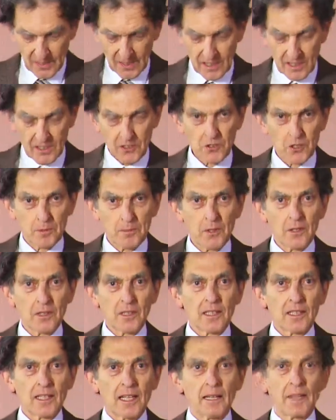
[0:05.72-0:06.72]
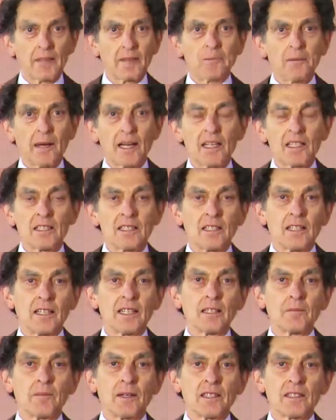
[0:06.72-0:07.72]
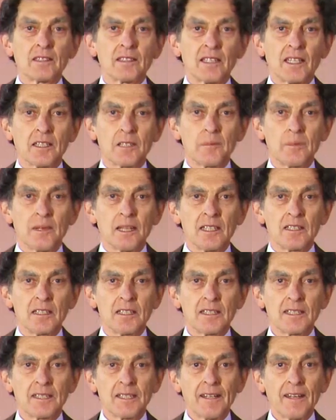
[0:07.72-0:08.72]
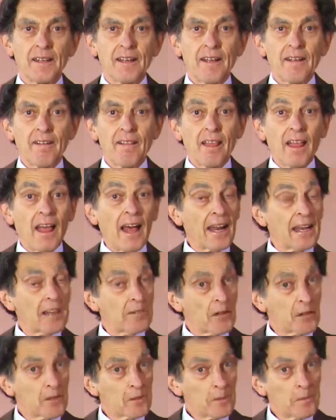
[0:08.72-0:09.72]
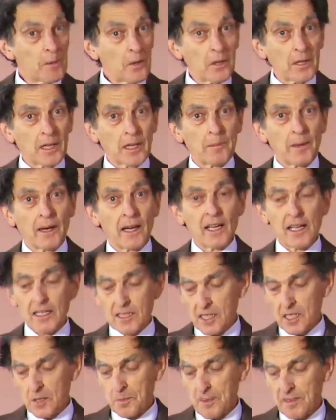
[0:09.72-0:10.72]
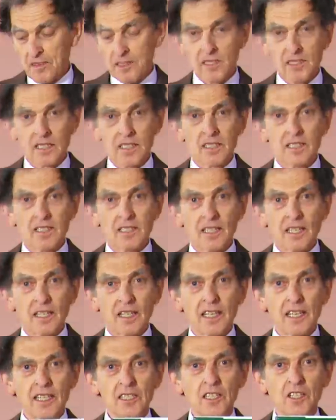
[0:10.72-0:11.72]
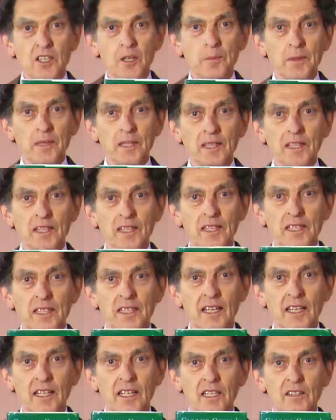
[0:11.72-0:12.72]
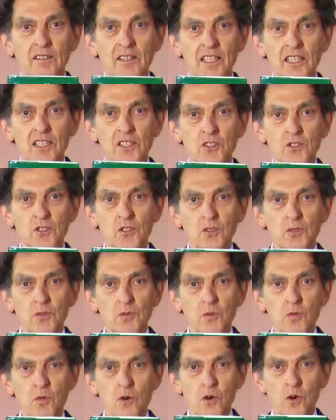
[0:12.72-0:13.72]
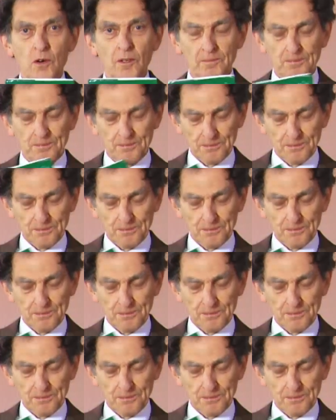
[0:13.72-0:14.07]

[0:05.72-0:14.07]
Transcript: in Tobruk and Palestine, amongst other places, and he wrote a book about his experiences, and here's a copy, Gunner Green's War.